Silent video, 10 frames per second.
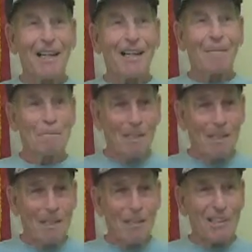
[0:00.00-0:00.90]
On
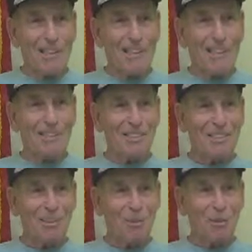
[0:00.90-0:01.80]
Monday, when the
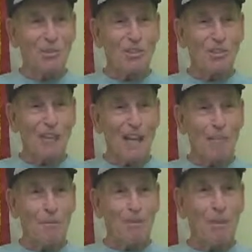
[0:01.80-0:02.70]
classes are supposed to
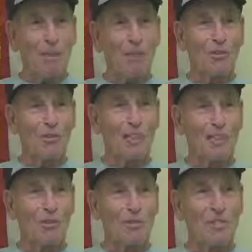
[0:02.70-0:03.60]
stop, somebody looked
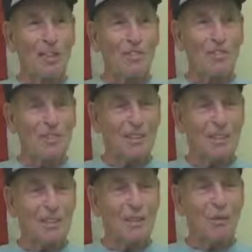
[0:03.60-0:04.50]
at themselves and
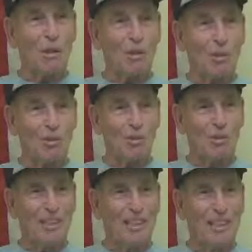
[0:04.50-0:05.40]
said, what are we
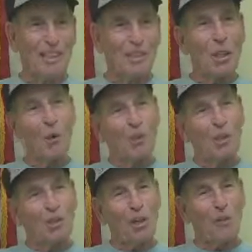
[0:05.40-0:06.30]
doing? The
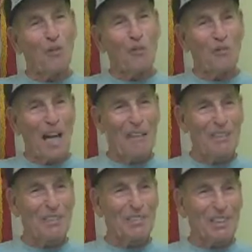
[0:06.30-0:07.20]
war's over
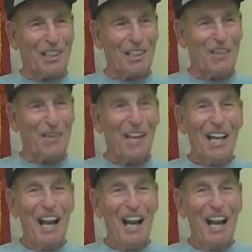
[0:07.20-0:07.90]
5 years ago.